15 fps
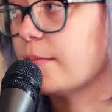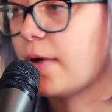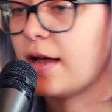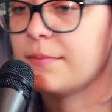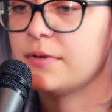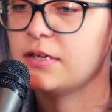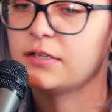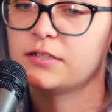I
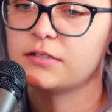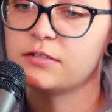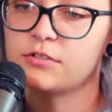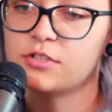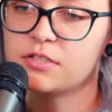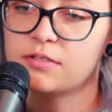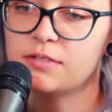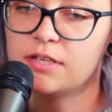mean,
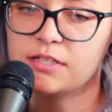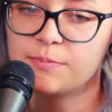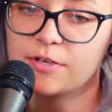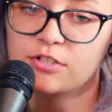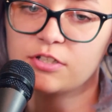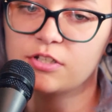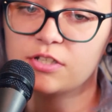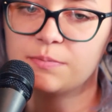
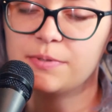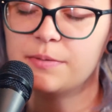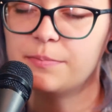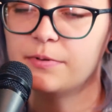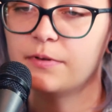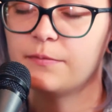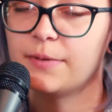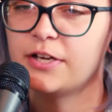especially
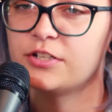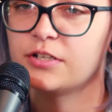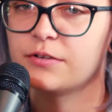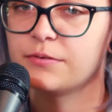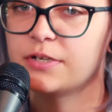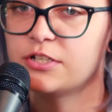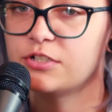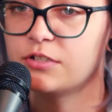people of my
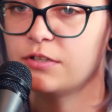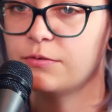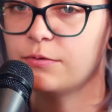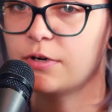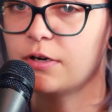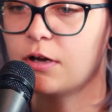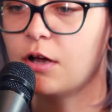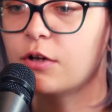generation who
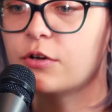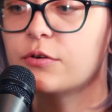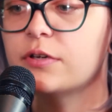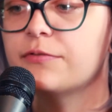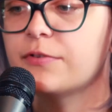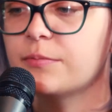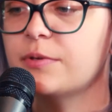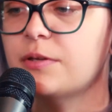are hungry
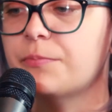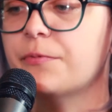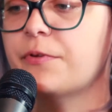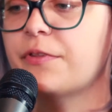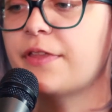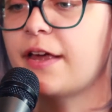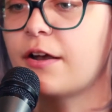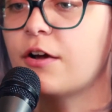for
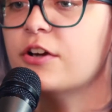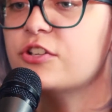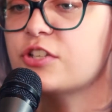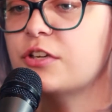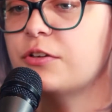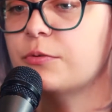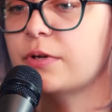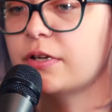people that are
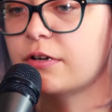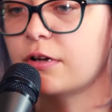genuine,